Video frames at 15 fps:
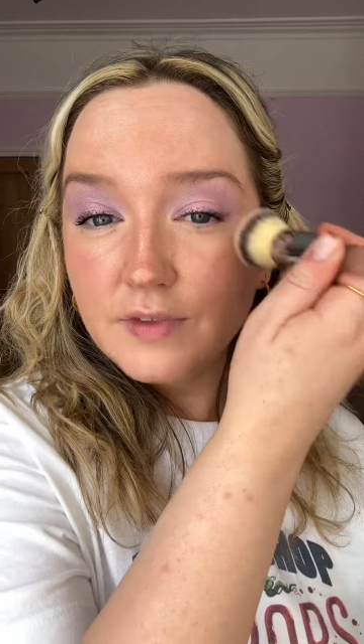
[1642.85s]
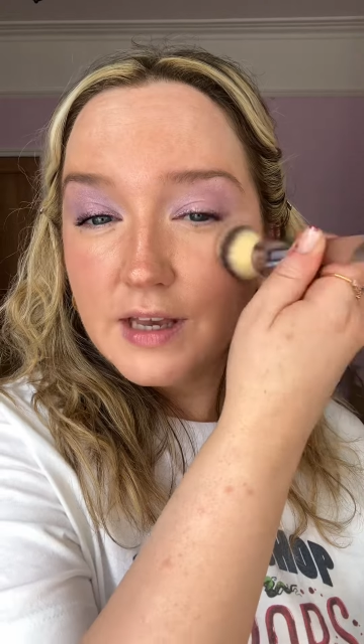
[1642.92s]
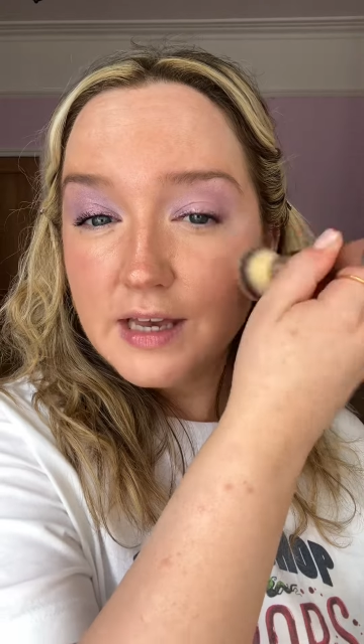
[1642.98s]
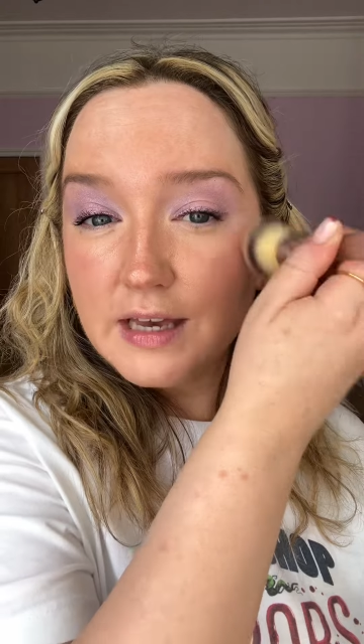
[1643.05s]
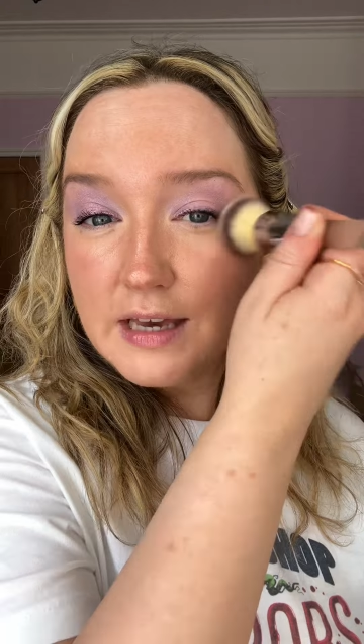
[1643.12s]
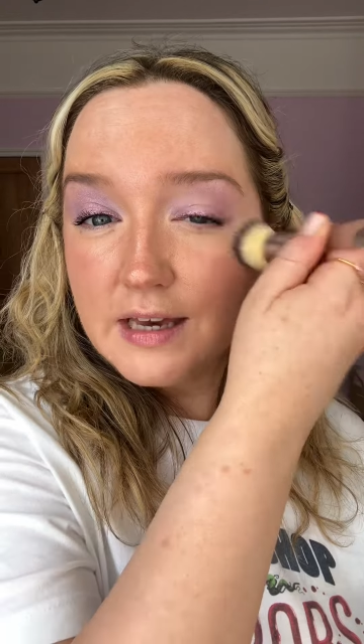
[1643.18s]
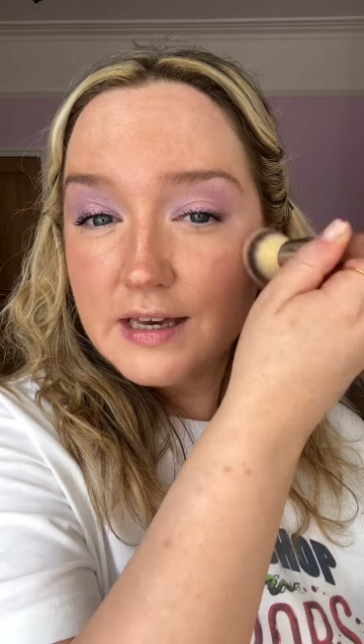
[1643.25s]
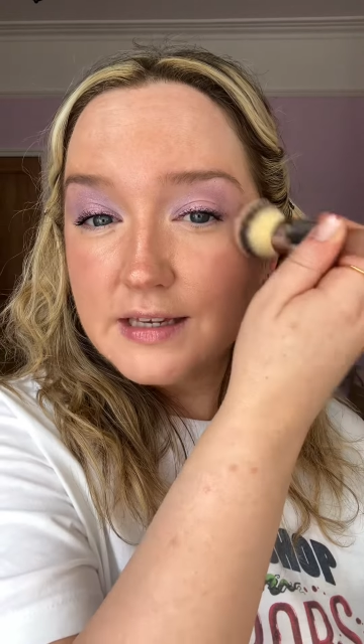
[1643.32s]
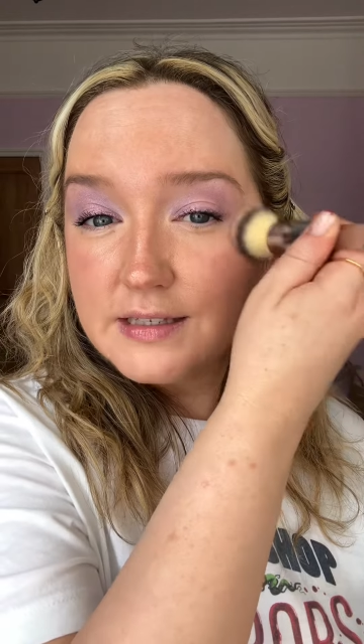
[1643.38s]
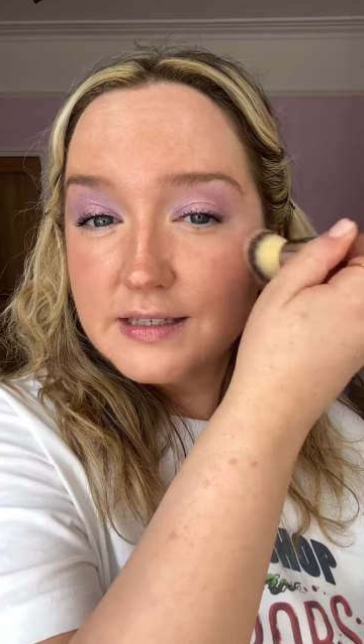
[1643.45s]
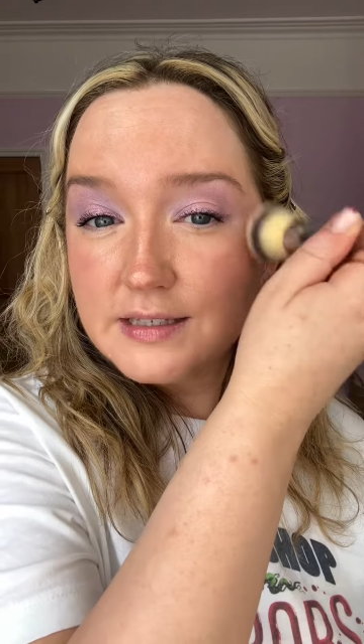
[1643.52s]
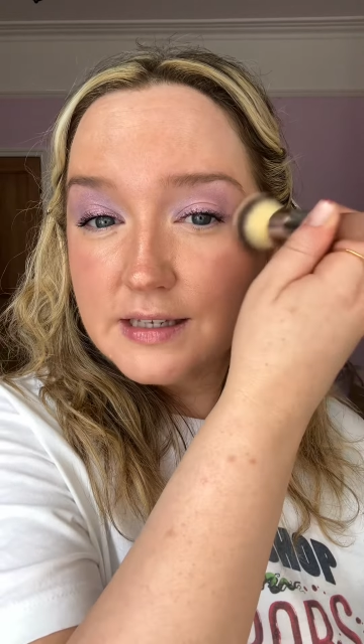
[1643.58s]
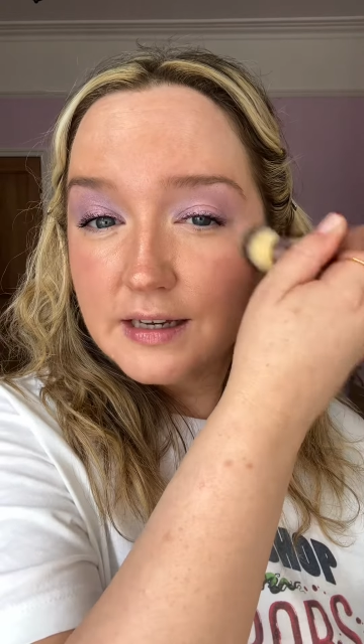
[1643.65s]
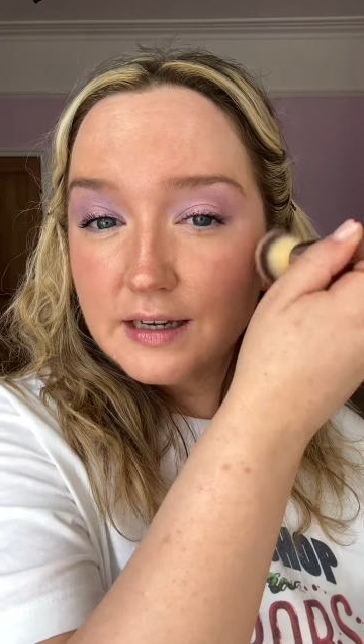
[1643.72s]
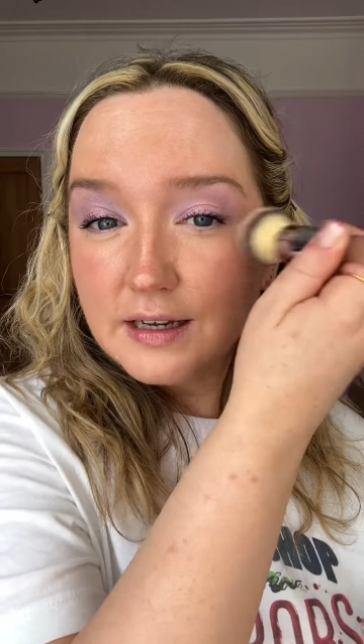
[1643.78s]

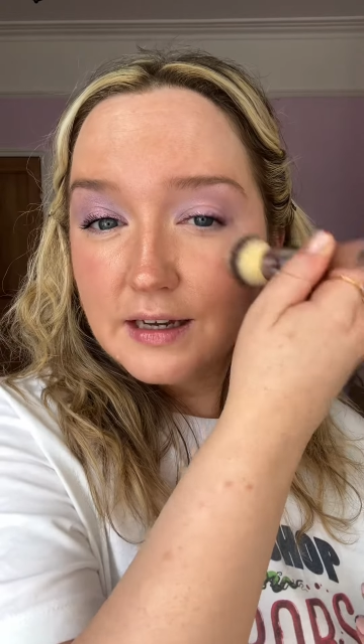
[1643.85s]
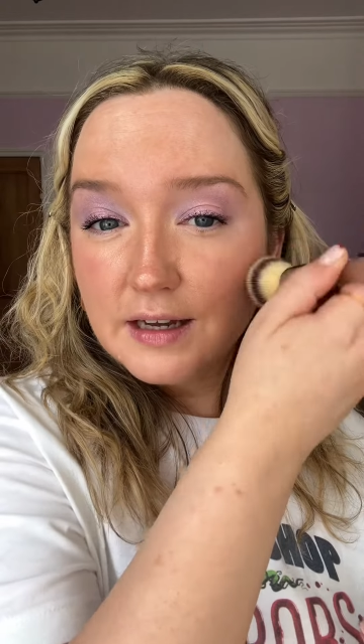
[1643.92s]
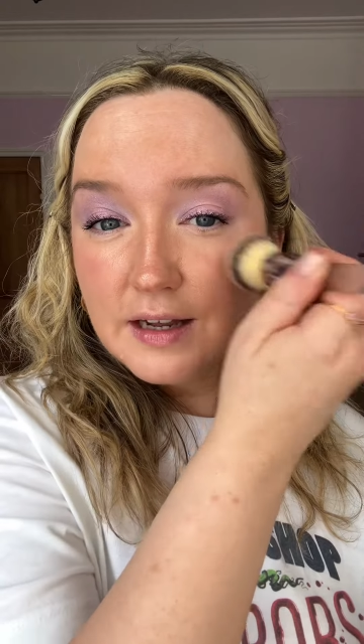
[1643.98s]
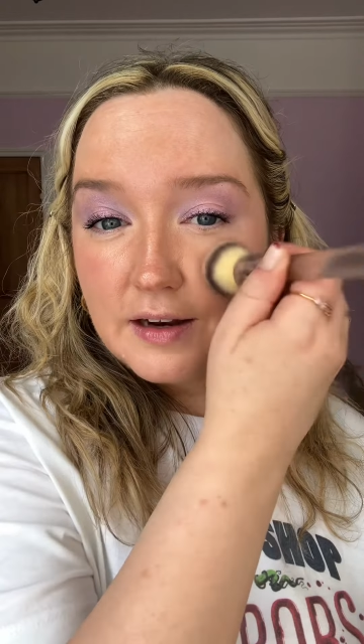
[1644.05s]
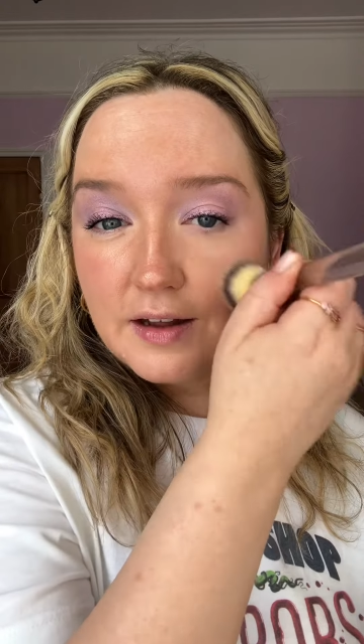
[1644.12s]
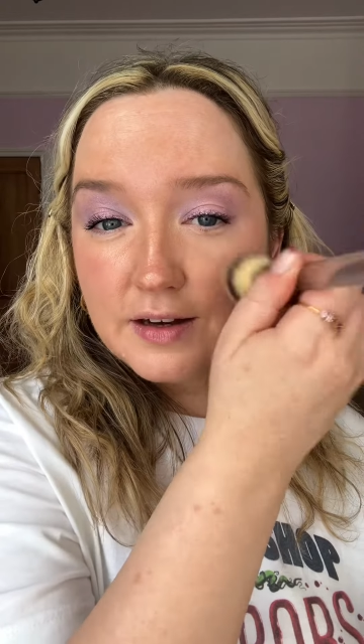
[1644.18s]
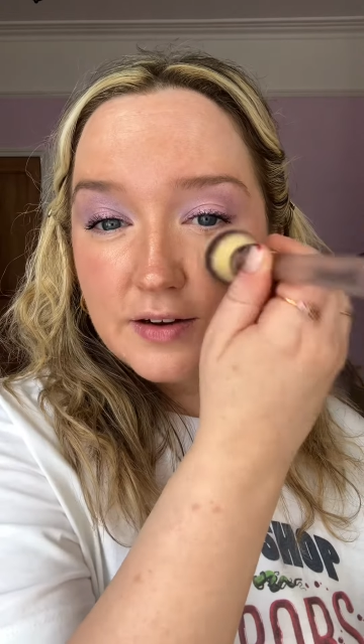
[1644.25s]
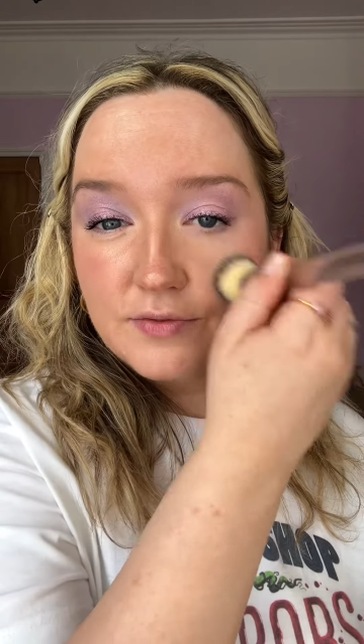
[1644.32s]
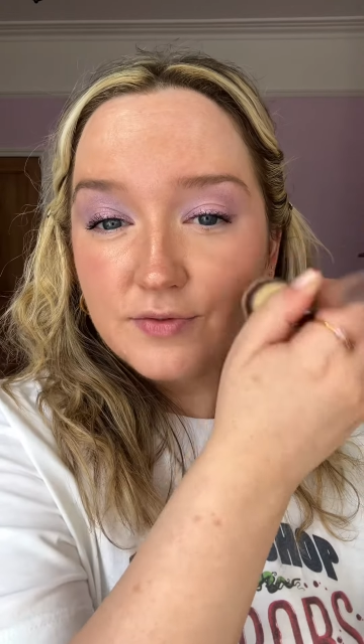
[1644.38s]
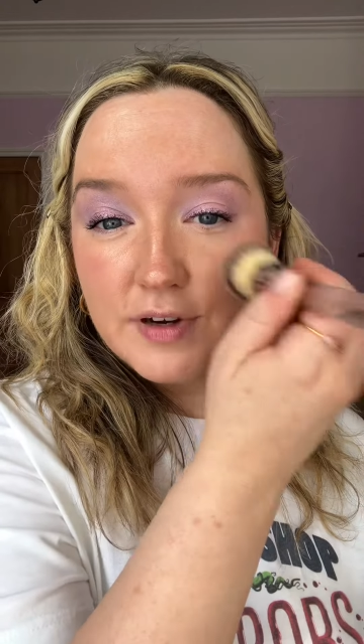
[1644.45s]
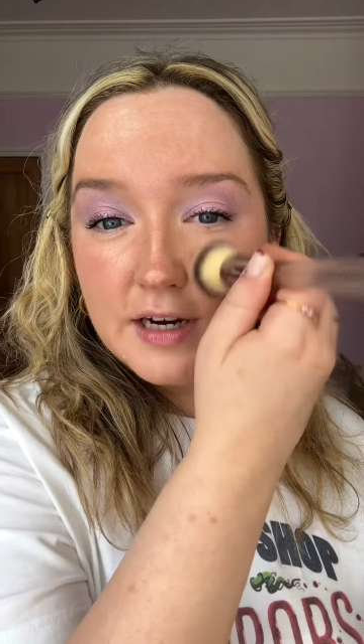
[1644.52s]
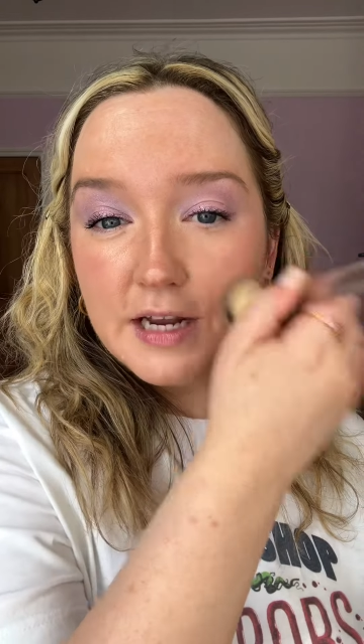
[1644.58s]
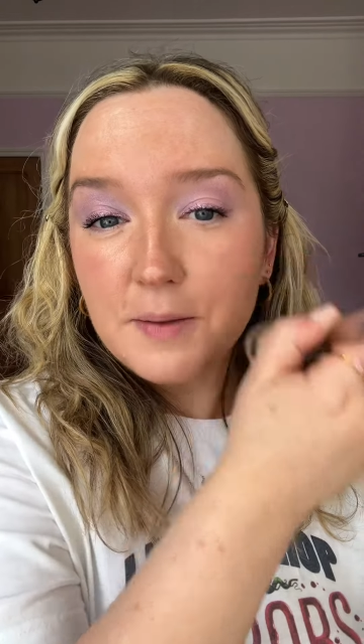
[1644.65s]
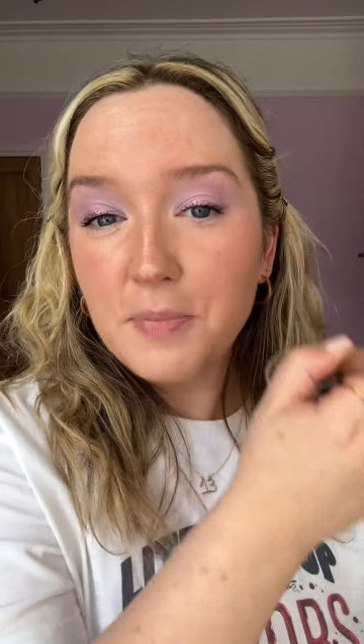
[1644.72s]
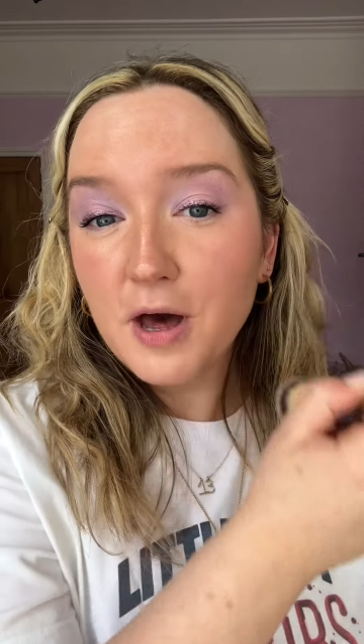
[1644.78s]
is like a
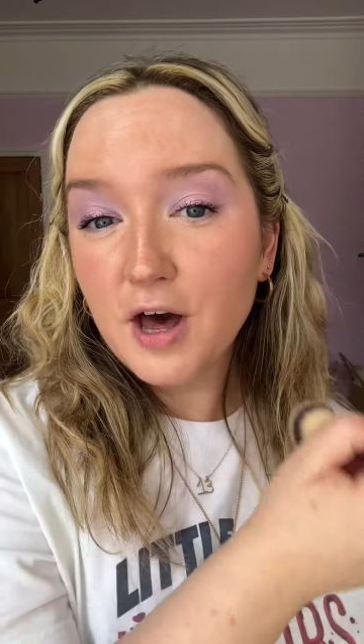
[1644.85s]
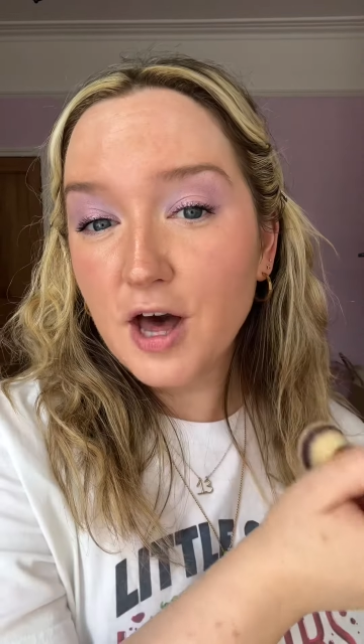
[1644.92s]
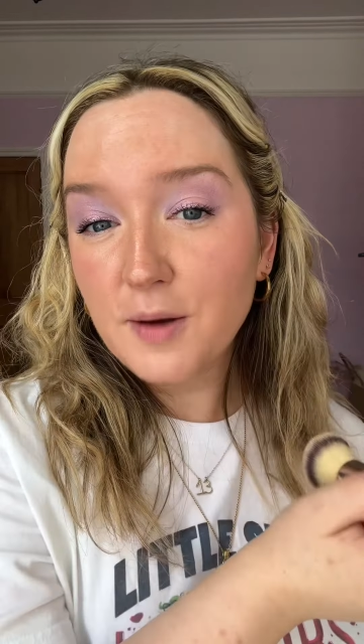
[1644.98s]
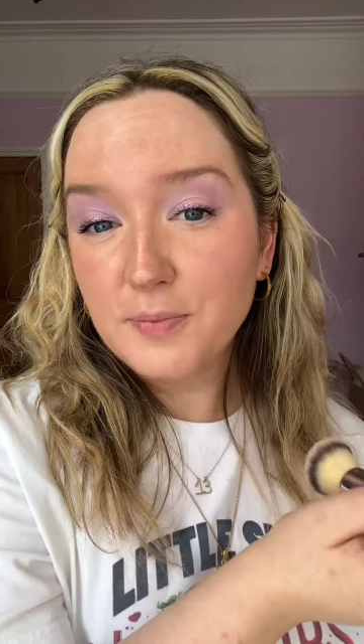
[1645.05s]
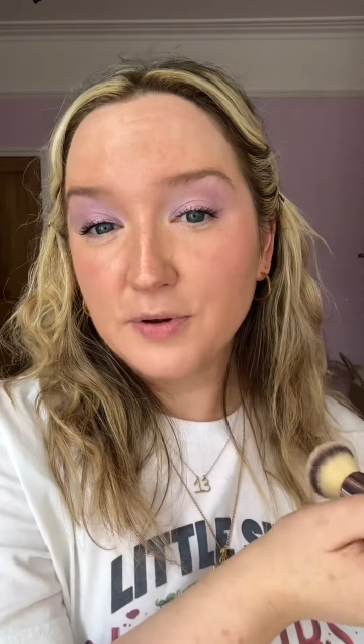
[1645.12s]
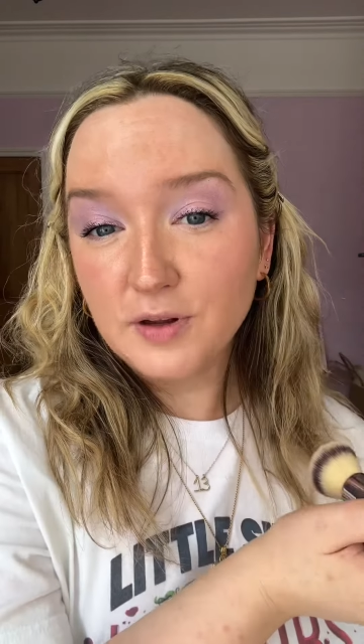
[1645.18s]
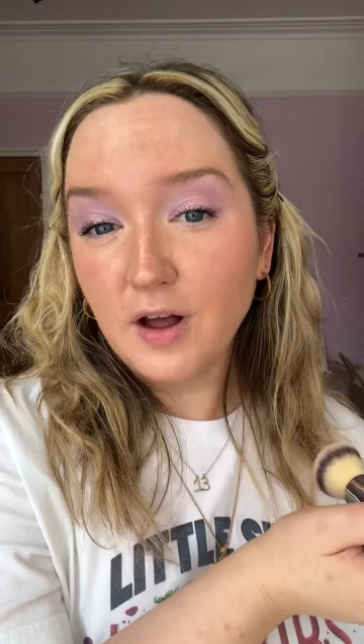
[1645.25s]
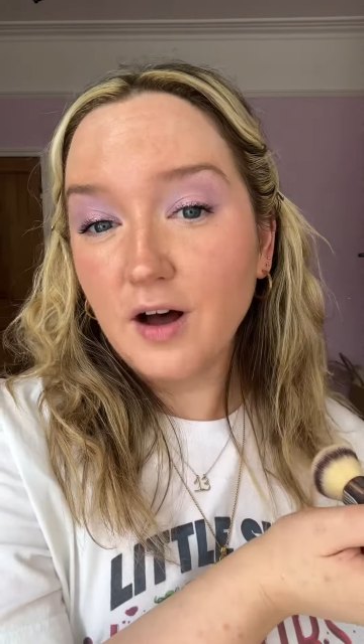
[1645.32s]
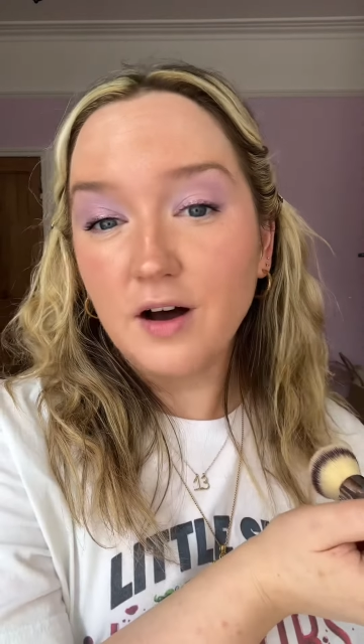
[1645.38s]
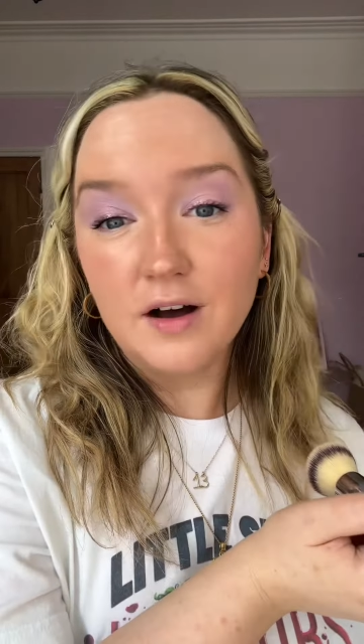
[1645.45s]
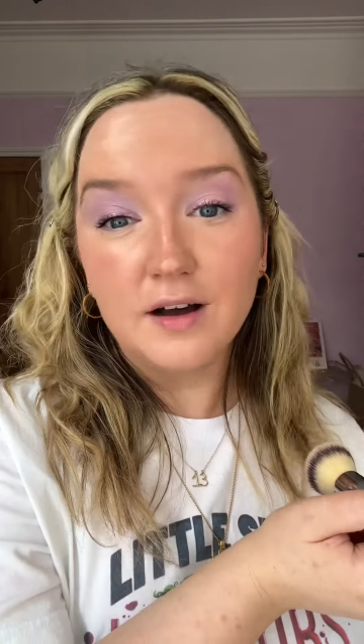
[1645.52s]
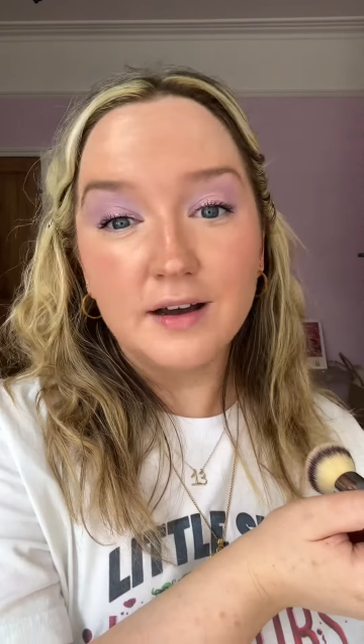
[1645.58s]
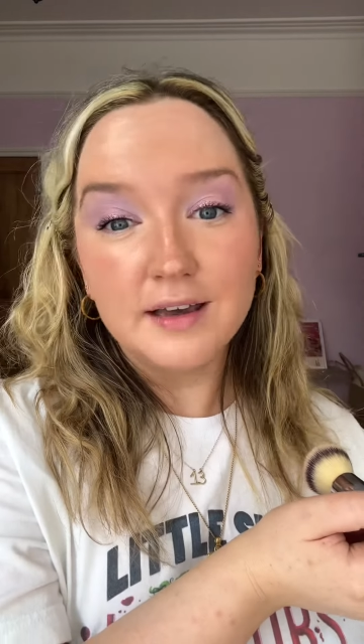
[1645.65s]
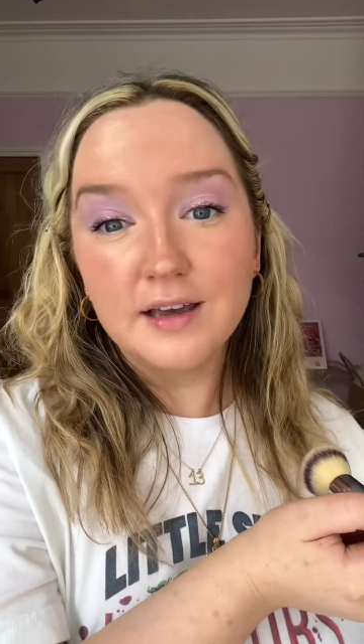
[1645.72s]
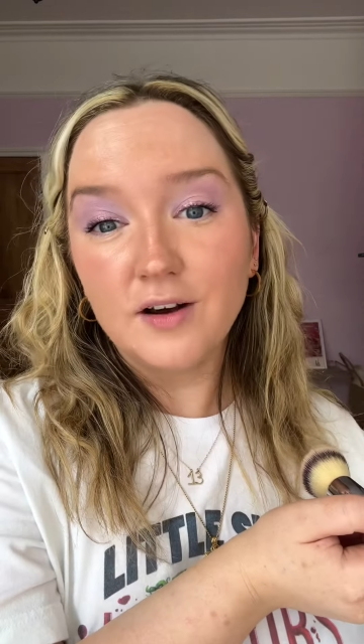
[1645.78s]
really purple
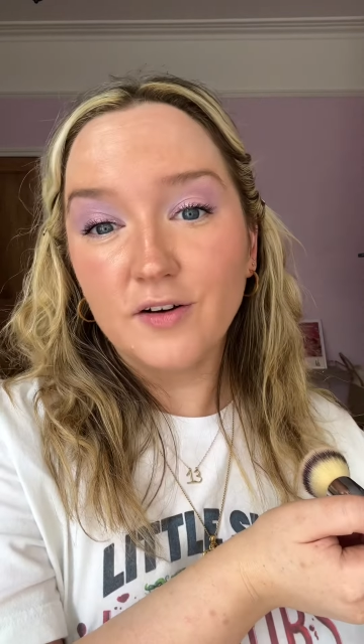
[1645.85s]
eye.